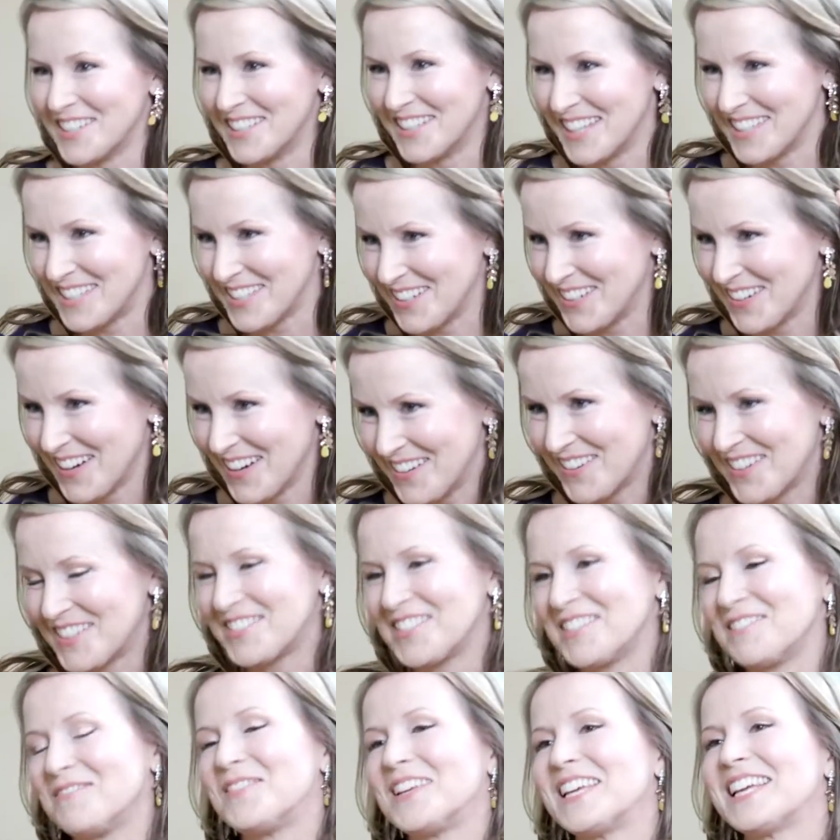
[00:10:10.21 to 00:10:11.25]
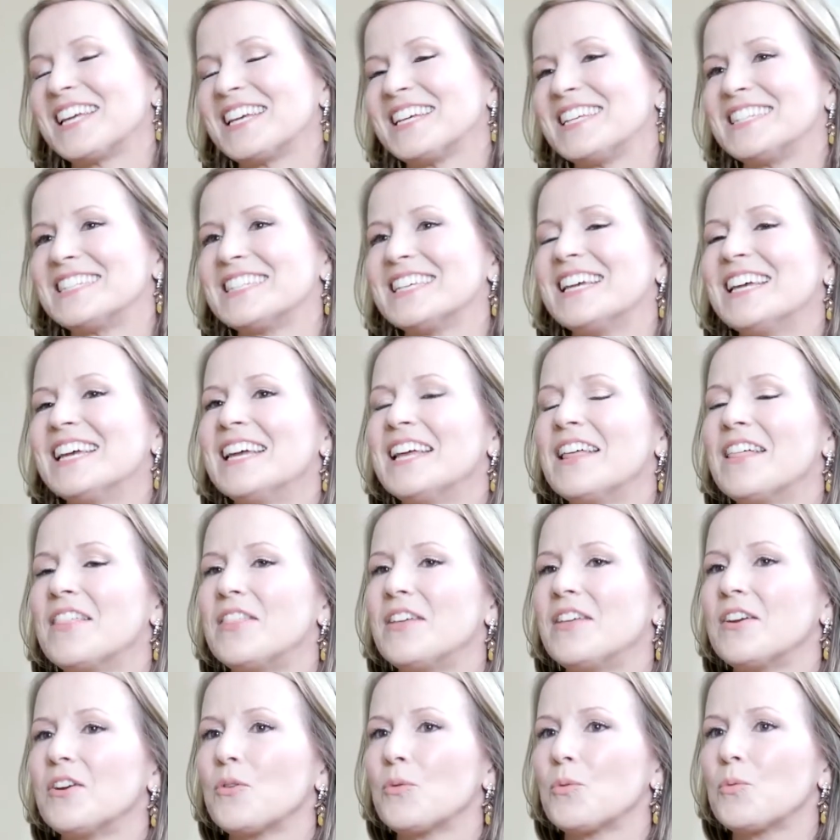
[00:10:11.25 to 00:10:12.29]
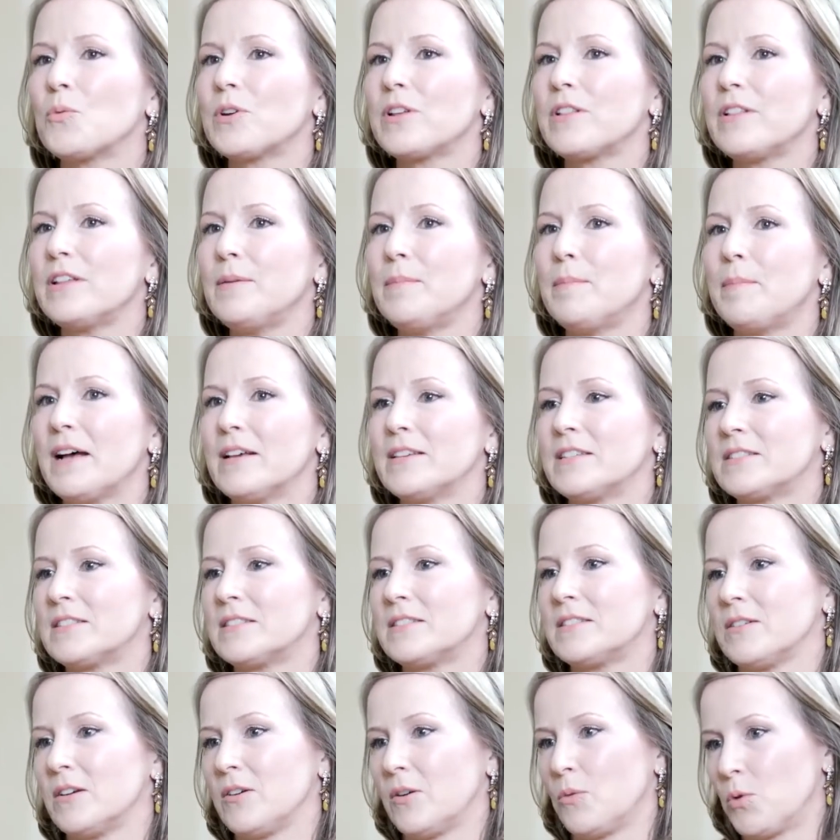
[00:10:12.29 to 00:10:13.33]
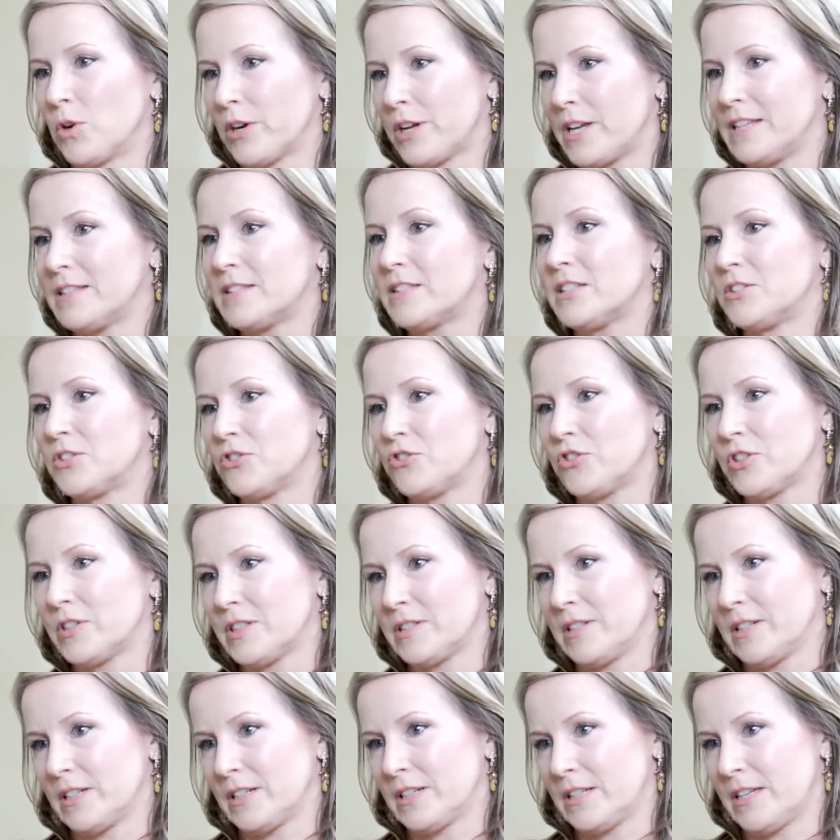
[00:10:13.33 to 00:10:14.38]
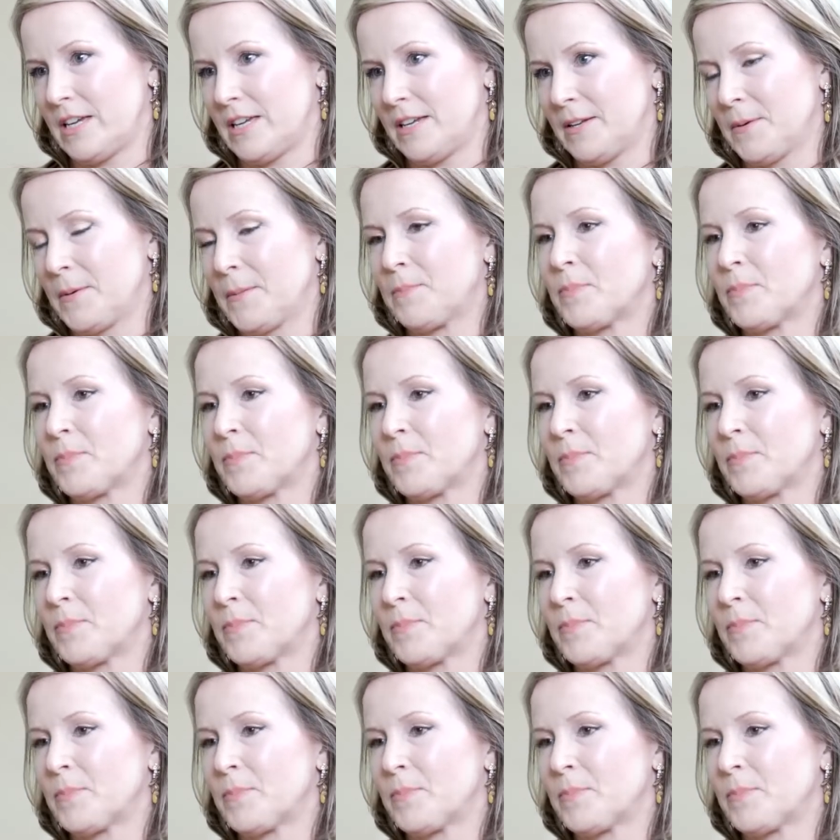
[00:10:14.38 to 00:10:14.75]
That's a great question because they're really best working synergistically.